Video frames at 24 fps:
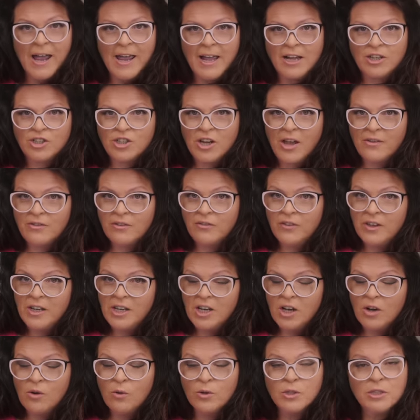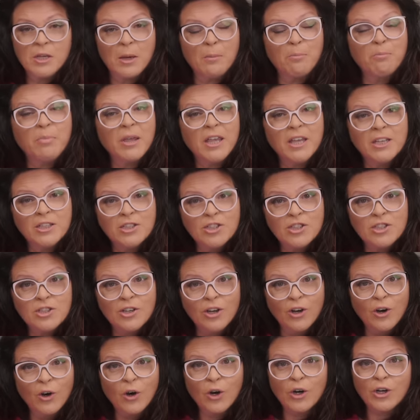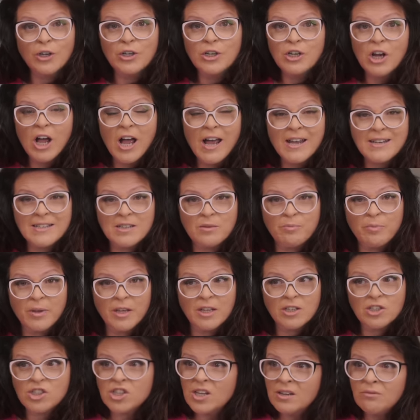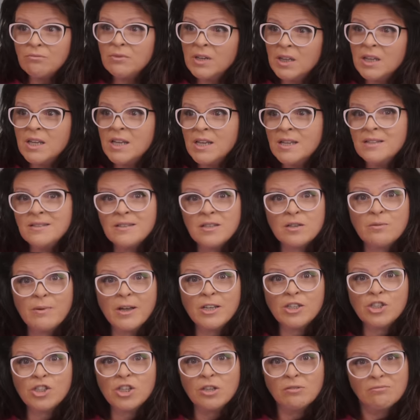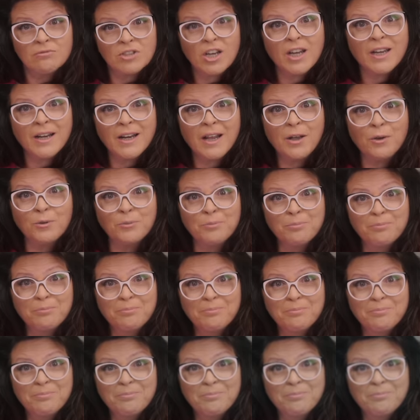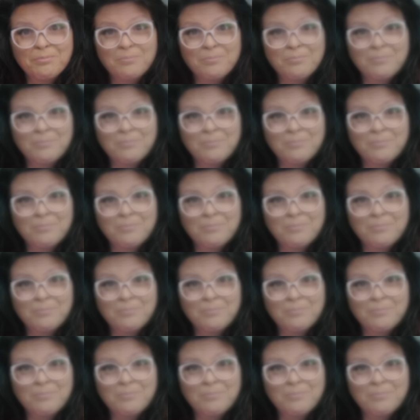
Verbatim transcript: I actually have a video to pinch or not to pinch. It really is the question. Check it out.